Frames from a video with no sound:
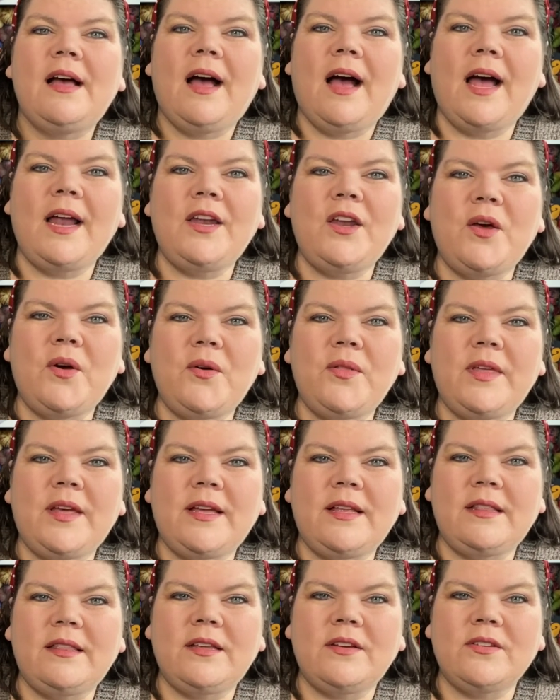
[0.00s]
I know
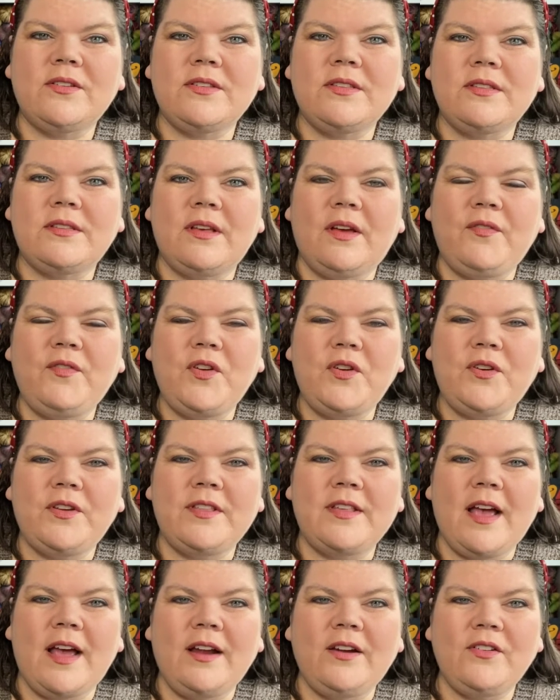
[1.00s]
that there's a few
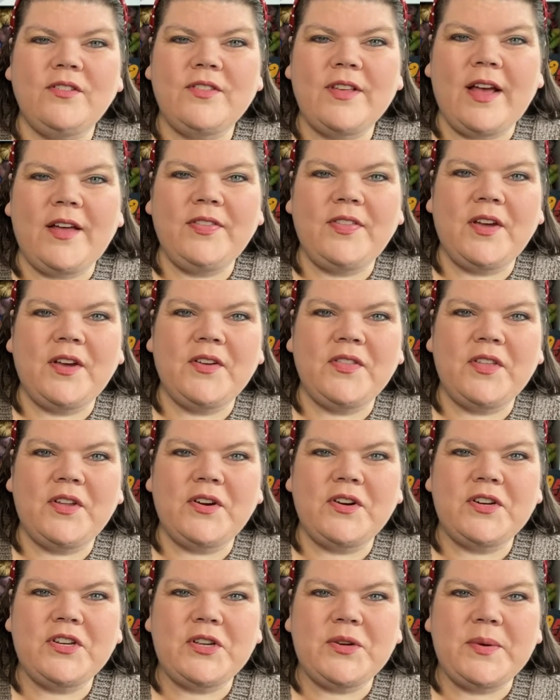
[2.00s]
designers out there that
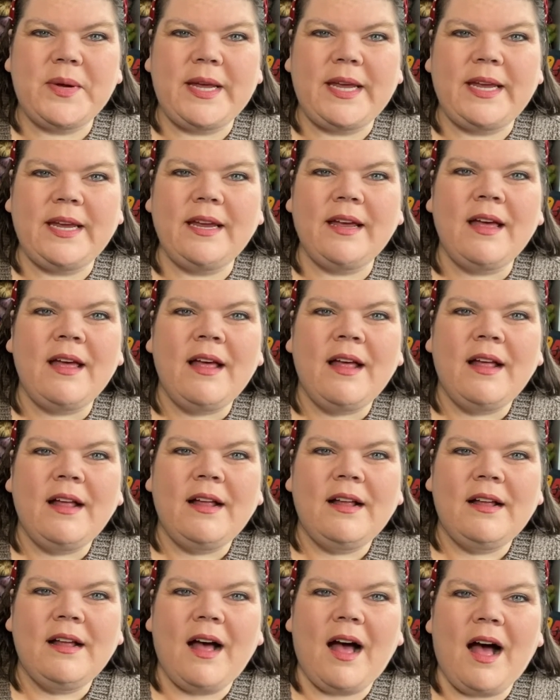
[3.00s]
are doing,
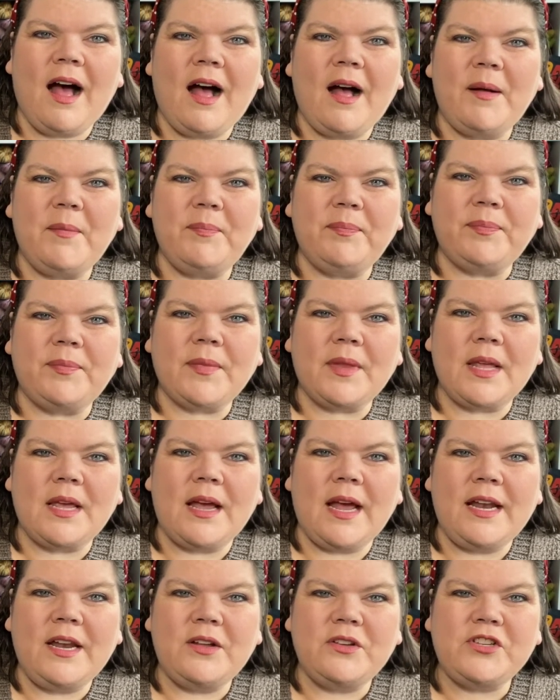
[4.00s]

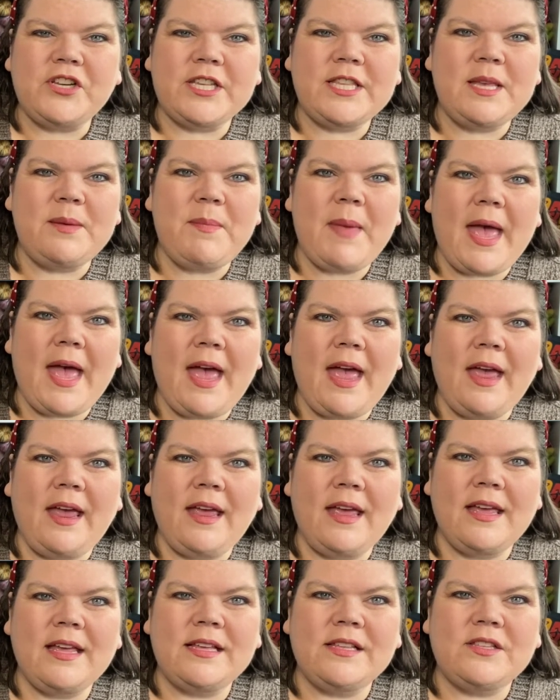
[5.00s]
I know Jessie May
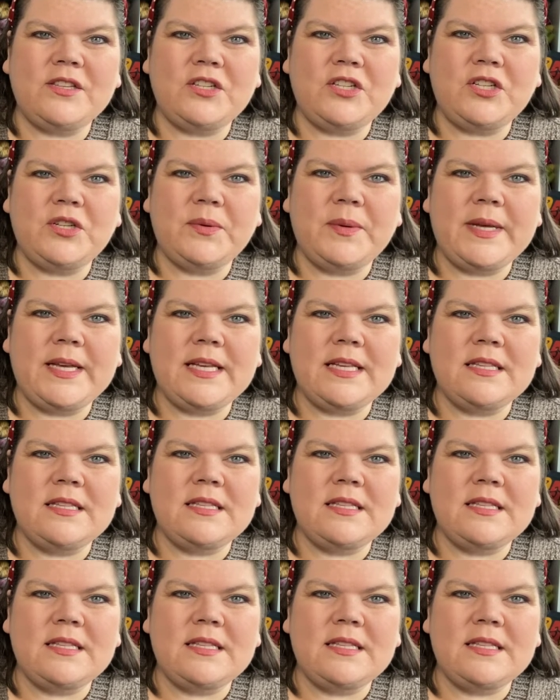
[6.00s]
is doing